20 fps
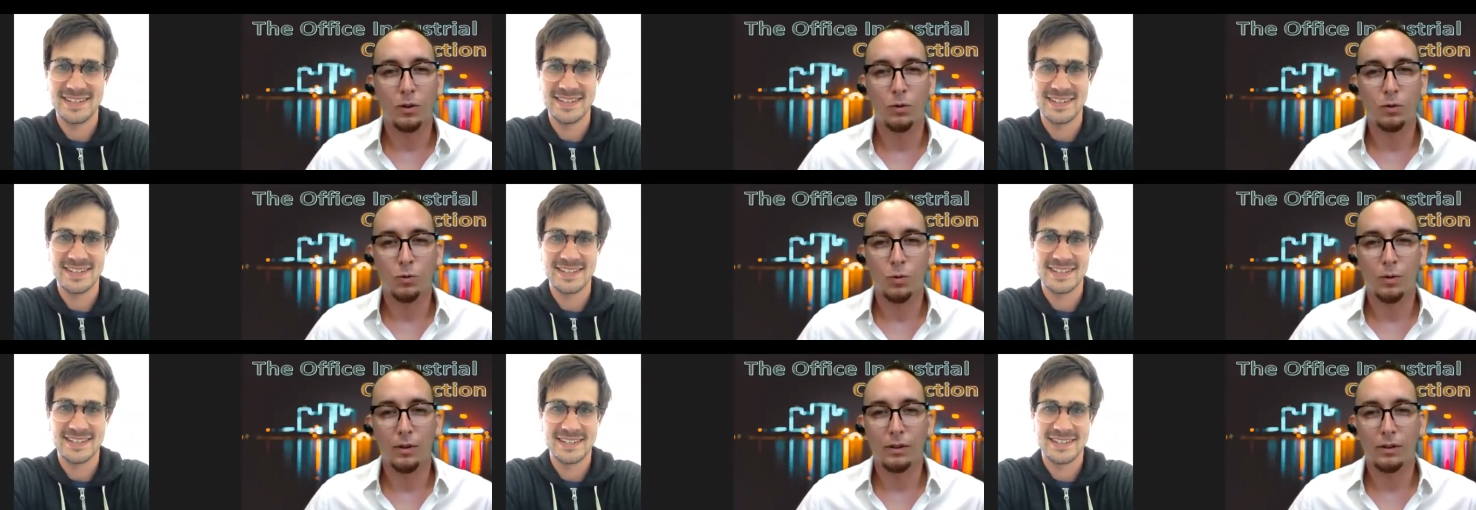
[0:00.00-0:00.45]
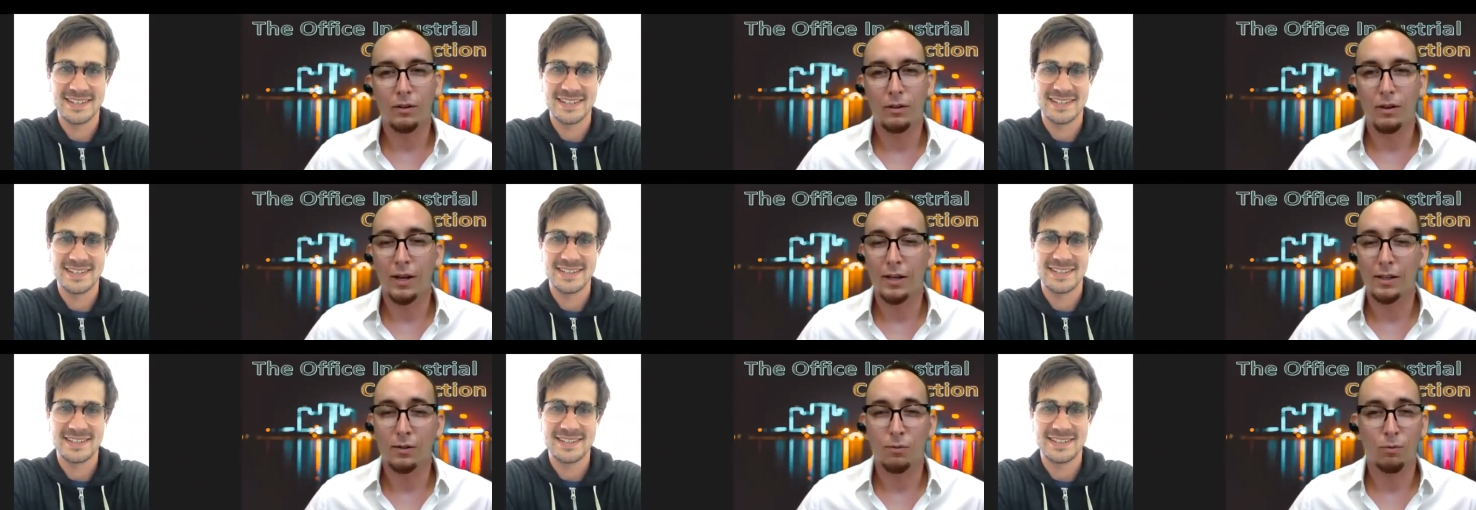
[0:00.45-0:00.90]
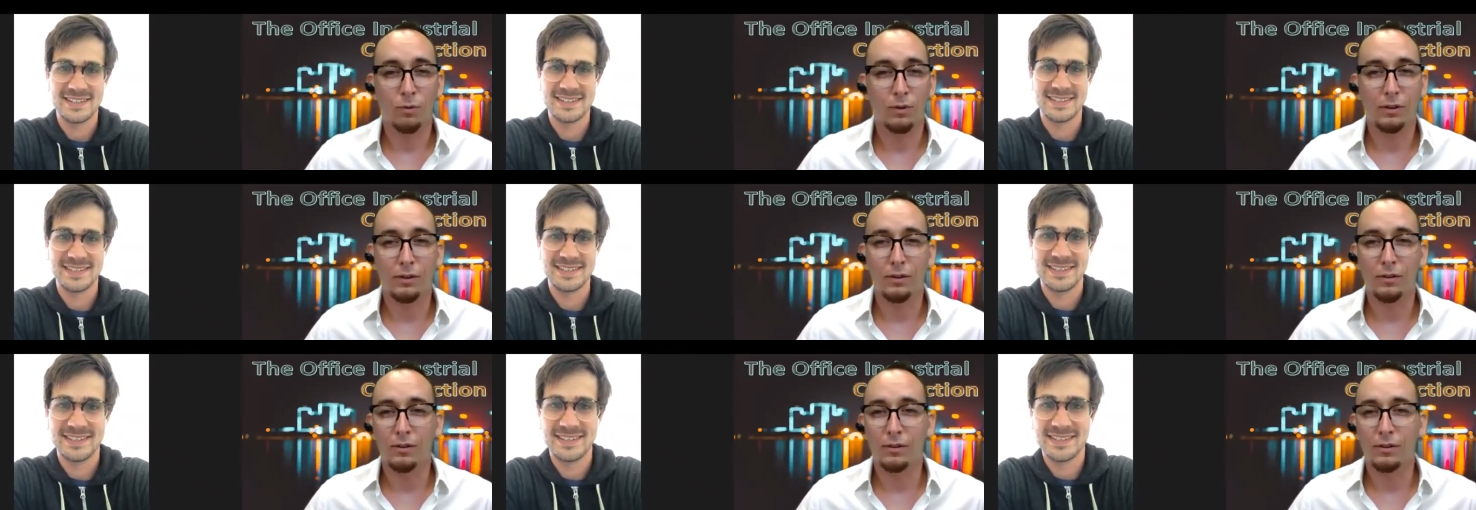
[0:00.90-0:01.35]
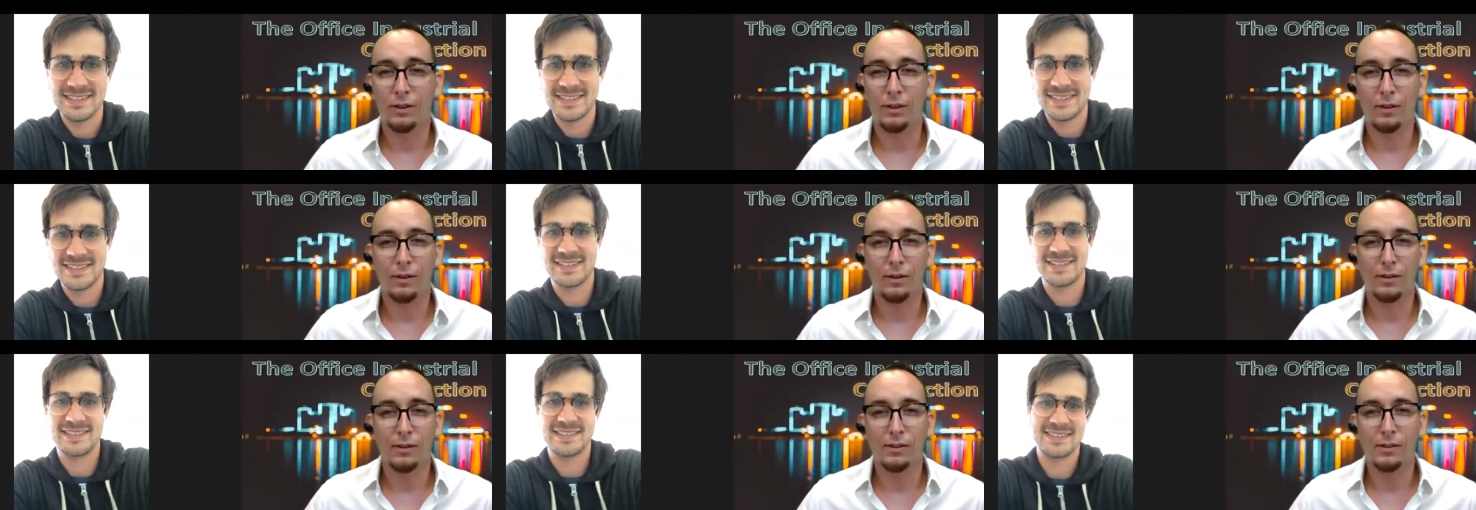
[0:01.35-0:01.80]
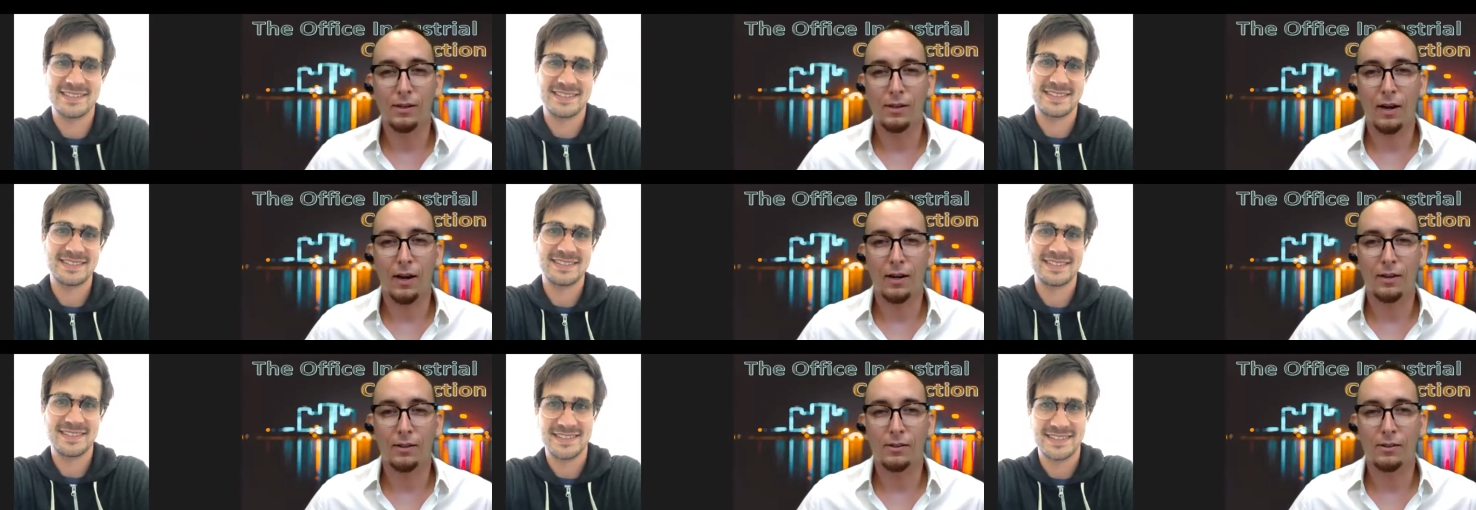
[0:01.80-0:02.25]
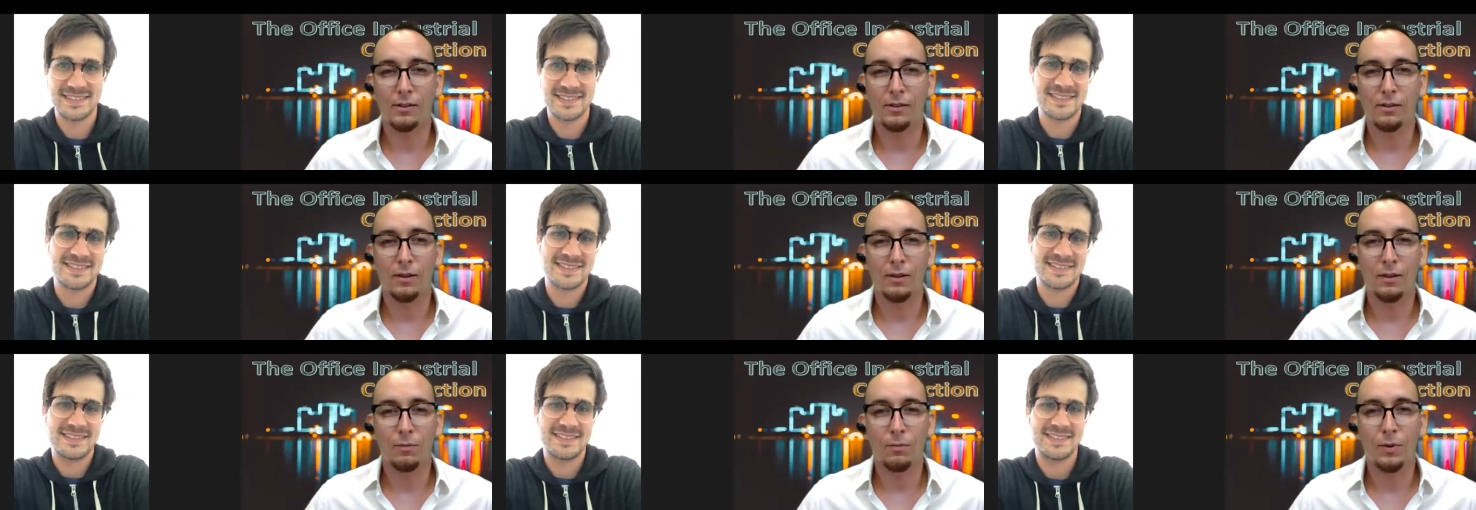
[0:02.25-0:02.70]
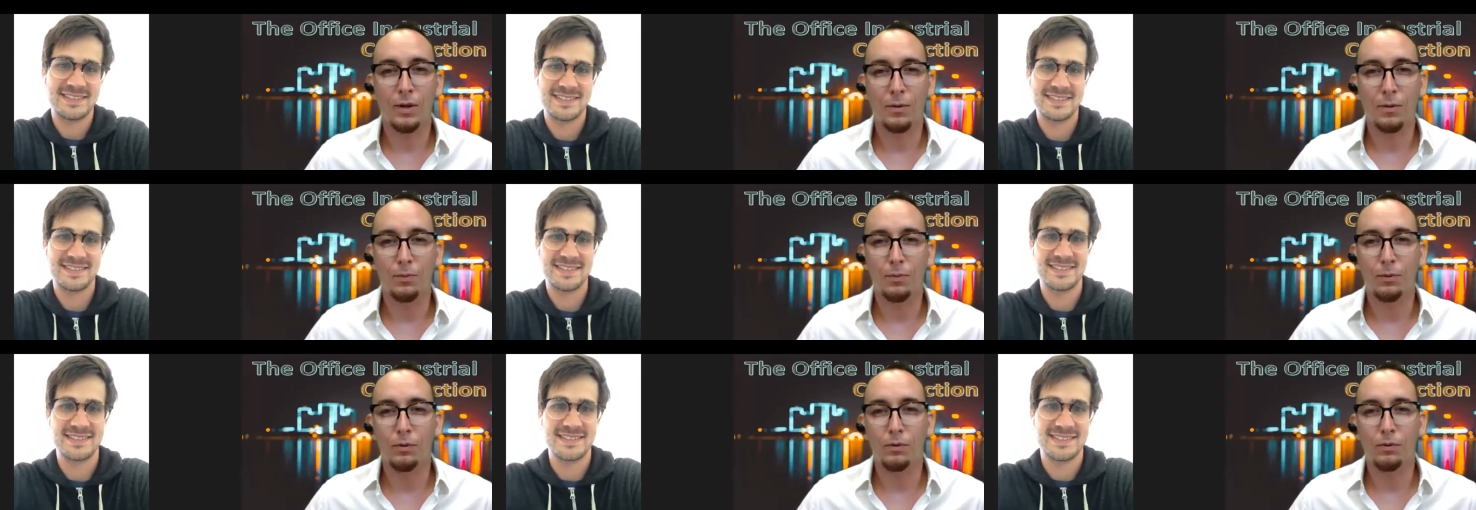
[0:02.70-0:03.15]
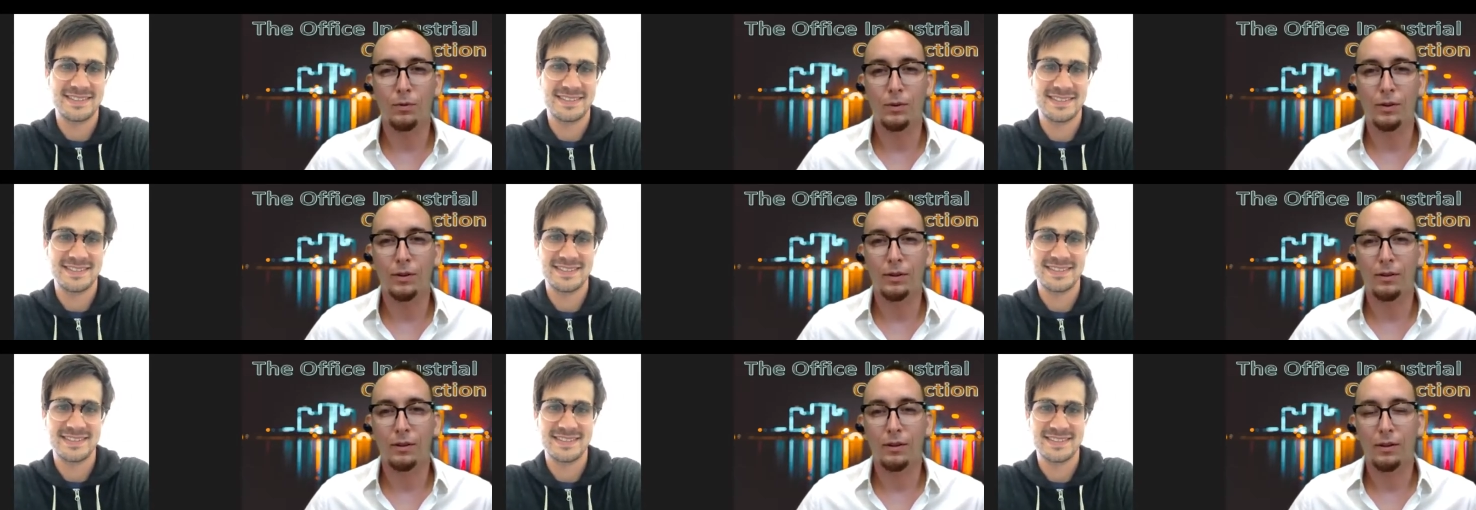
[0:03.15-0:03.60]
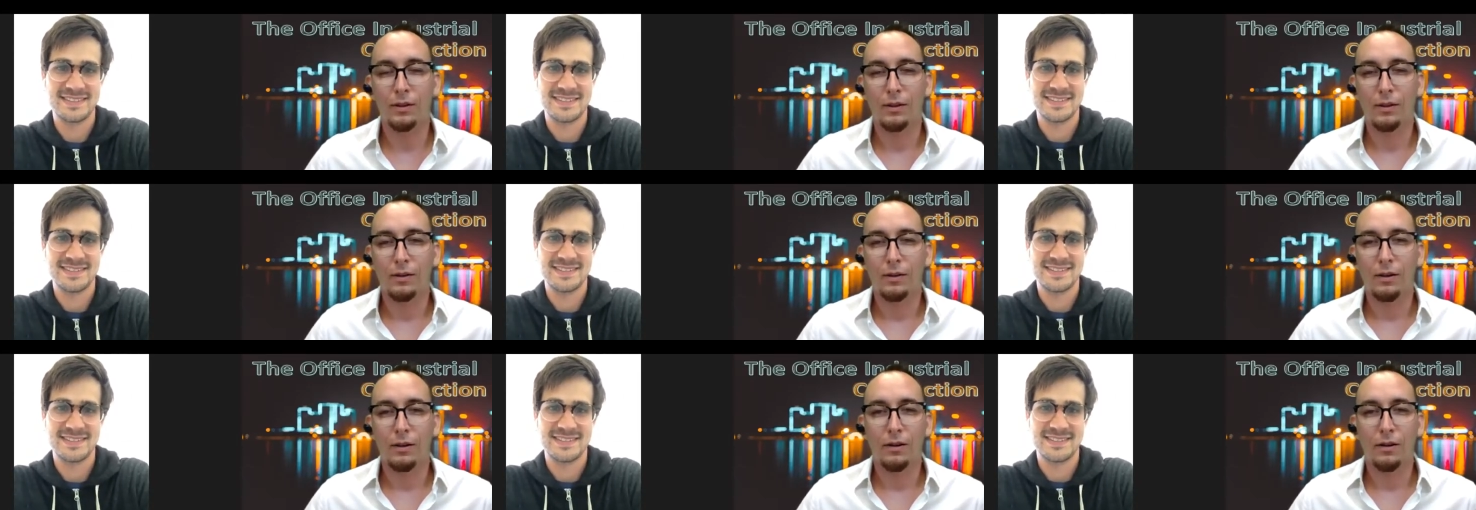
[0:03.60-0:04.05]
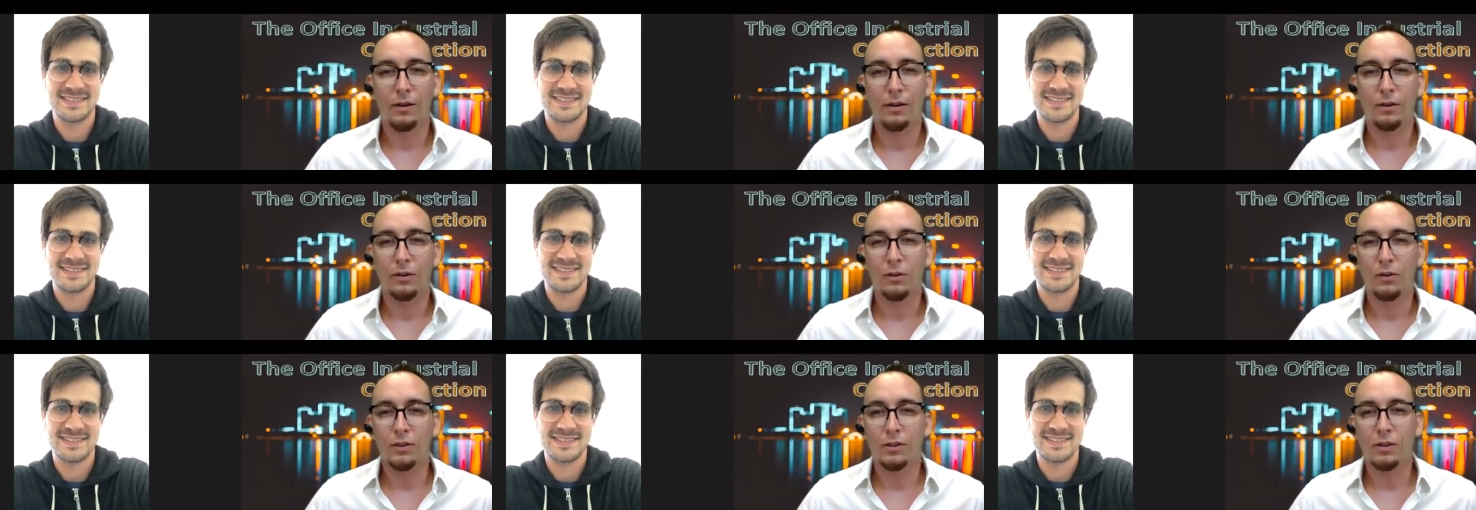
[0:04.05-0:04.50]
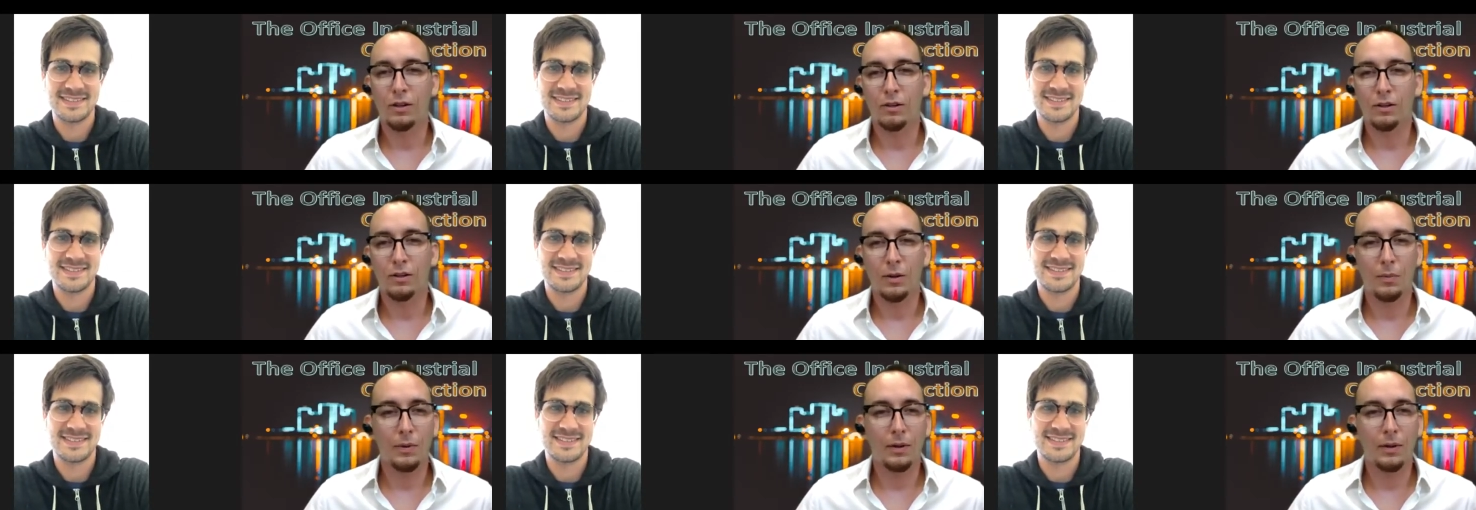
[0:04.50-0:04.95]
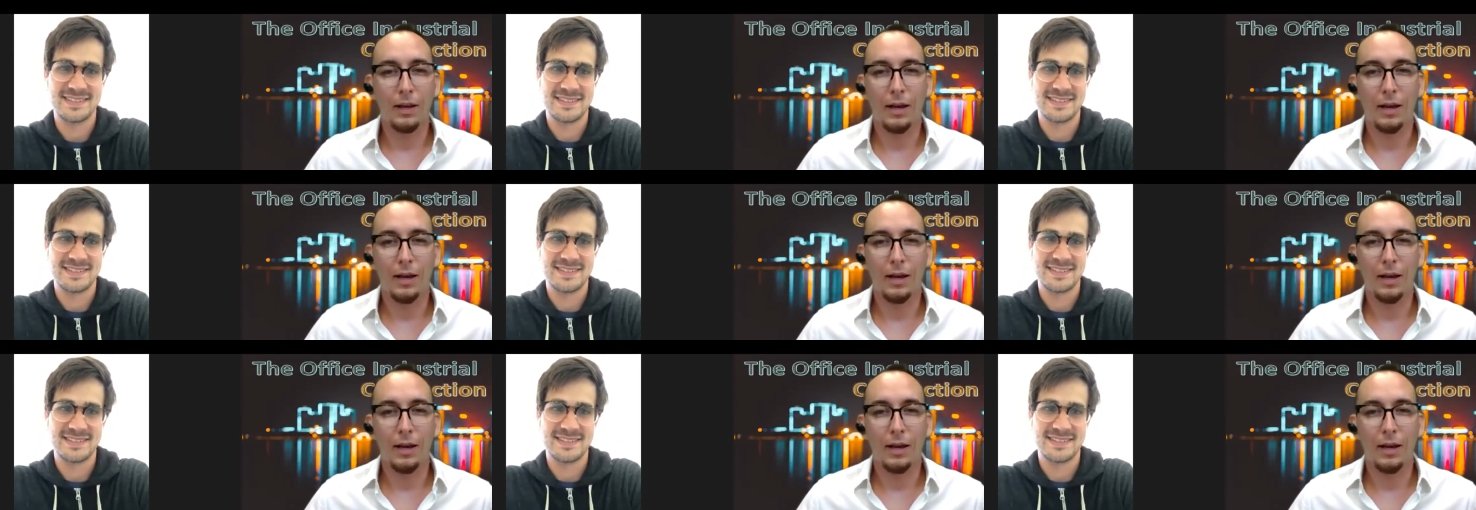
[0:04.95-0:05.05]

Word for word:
Speaker 1: It was really good, had some really good key insights and, and people with, uh, you know, the Serendipity